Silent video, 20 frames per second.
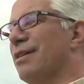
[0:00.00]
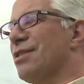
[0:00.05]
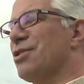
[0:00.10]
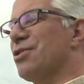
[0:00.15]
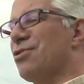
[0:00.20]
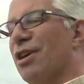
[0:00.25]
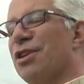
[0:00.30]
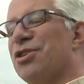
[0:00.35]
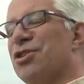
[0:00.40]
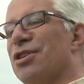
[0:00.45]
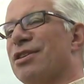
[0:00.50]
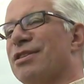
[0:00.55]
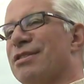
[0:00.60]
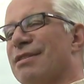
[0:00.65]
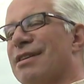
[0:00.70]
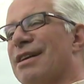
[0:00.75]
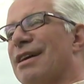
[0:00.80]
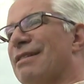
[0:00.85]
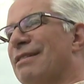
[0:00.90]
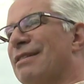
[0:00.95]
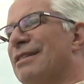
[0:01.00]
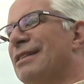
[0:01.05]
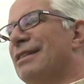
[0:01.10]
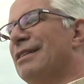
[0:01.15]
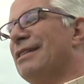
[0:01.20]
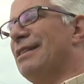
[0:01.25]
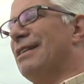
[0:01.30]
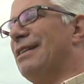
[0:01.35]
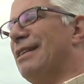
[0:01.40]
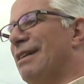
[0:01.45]
structured uh,
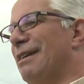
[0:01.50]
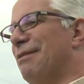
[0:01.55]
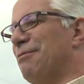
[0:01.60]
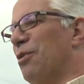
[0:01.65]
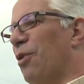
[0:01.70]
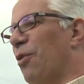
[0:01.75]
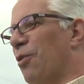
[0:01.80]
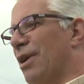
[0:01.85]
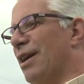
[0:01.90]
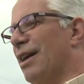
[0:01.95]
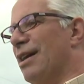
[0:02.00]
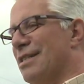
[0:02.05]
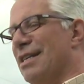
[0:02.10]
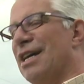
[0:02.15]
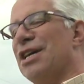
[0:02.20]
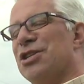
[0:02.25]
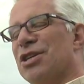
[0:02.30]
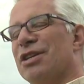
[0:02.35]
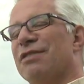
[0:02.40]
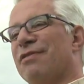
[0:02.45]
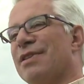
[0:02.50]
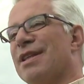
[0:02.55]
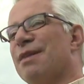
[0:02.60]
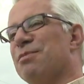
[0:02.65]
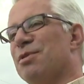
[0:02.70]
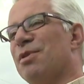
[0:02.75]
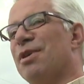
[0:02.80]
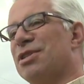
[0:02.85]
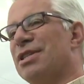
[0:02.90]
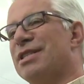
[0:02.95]
uh, organisation for them
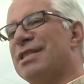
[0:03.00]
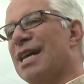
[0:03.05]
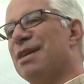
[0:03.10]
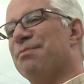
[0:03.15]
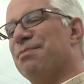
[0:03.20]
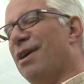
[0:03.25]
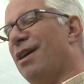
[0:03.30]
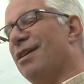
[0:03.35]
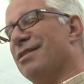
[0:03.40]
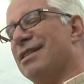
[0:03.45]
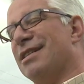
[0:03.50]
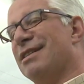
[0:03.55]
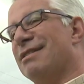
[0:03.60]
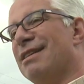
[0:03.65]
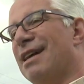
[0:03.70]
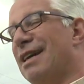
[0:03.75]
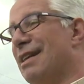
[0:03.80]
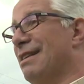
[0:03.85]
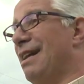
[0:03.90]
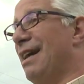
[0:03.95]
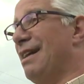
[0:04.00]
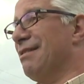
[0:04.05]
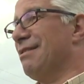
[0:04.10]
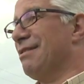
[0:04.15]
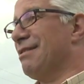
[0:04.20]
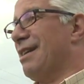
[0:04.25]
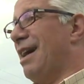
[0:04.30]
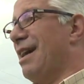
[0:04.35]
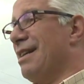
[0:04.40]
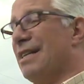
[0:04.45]
to actually take part in and,
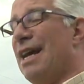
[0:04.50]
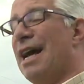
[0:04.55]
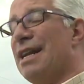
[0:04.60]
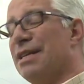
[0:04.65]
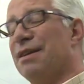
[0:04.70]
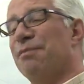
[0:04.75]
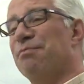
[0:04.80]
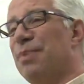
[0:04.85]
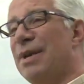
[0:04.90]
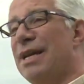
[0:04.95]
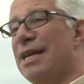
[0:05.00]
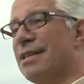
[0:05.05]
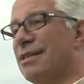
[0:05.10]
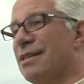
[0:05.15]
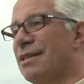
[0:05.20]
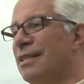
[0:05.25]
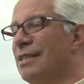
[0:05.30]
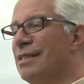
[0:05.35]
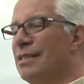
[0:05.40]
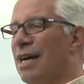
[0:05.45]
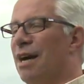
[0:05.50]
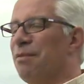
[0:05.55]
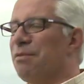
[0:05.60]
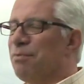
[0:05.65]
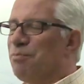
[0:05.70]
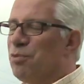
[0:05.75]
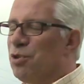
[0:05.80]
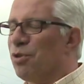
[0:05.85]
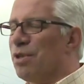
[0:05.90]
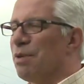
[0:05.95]
and, and, and compete. I'm
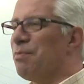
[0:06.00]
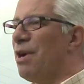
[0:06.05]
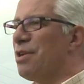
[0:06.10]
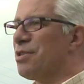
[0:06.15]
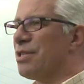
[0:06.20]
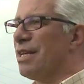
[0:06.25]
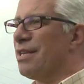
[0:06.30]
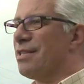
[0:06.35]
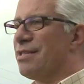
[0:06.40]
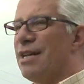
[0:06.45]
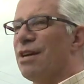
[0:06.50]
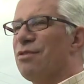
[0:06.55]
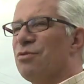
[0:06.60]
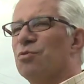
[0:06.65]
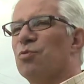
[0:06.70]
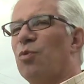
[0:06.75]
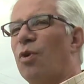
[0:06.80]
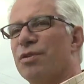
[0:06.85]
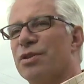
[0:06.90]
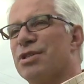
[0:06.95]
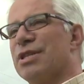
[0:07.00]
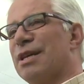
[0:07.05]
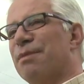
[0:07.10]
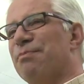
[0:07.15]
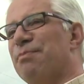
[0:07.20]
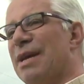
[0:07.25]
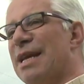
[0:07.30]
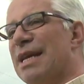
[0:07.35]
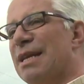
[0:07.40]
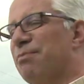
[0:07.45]
sure that most kids don't want to
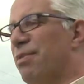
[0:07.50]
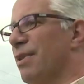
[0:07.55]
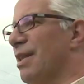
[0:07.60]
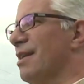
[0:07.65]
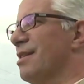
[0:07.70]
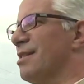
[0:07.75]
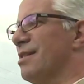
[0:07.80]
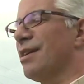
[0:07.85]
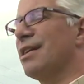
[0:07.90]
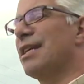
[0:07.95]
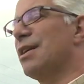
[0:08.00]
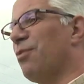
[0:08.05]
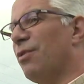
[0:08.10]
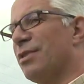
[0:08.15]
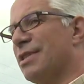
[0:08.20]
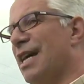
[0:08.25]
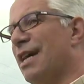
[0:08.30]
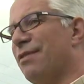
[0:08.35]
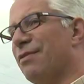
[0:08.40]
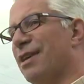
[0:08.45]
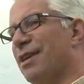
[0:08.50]
compete, but they certainly want to have a